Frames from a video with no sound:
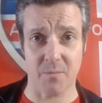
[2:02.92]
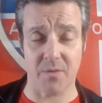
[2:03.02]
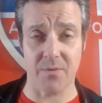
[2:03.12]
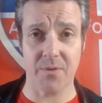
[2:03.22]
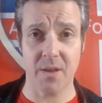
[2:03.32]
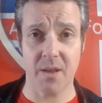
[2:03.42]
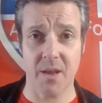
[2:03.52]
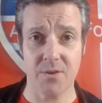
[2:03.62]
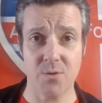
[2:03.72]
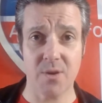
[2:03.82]
a month,
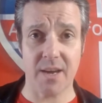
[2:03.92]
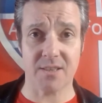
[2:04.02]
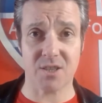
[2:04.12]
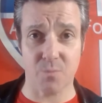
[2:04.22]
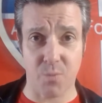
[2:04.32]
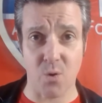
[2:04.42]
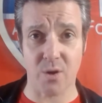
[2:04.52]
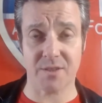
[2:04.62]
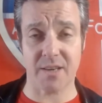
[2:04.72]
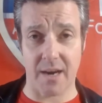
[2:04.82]
you can
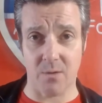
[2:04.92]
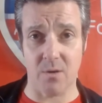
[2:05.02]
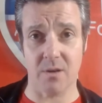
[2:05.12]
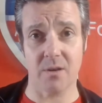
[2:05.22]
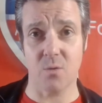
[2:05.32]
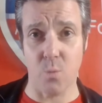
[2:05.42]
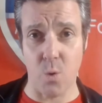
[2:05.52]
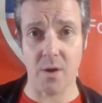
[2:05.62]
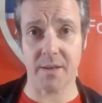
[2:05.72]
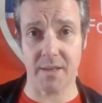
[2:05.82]
support our
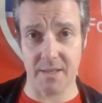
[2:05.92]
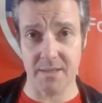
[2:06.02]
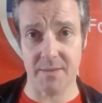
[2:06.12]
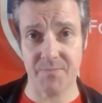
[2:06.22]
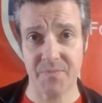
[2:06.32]
work here.